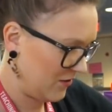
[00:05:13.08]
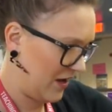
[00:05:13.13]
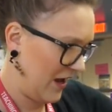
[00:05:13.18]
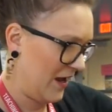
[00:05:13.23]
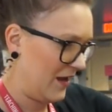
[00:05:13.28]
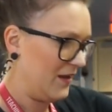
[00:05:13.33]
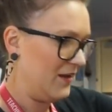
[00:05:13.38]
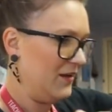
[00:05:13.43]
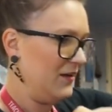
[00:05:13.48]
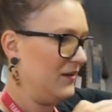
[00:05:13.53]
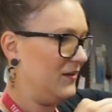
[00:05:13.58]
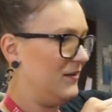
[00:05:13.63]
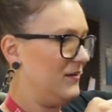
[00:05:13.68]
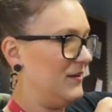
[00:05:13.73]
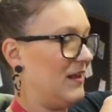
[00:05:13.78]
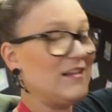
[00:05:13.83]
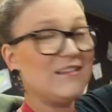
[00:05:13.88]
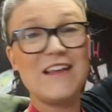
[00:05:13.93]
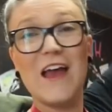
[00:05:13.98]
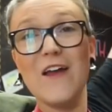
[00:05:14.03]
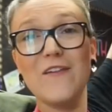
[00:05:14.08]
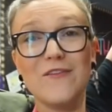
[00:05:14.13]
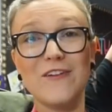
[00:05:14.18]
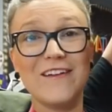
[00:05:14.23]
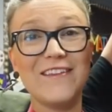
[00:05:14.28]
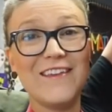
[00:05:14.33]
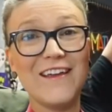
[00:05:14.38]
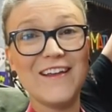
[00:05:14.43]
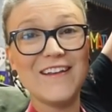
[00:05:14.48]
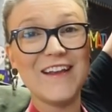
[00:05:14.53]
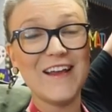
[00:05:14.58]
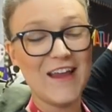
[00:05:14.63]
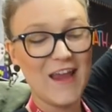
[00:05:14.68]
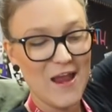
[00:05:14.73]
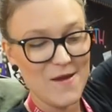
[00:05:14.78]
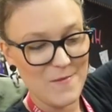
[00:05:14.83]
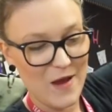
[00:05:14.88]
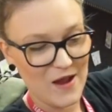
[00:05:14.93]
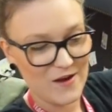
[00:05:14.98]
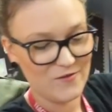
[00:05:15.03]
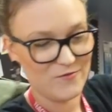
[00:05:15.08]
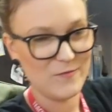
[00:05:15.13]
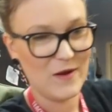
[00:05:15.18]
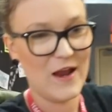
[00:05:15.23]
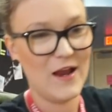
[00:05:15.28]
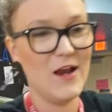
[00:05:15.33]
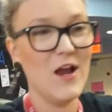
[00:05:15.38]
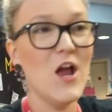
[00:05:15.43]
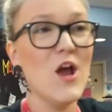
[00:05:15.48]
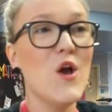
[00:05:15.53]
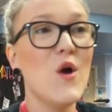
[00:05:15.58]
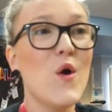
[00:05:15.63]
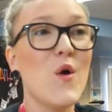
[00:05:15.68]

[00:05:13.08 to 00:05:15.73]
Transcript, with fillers: okay, that's everything that came out of my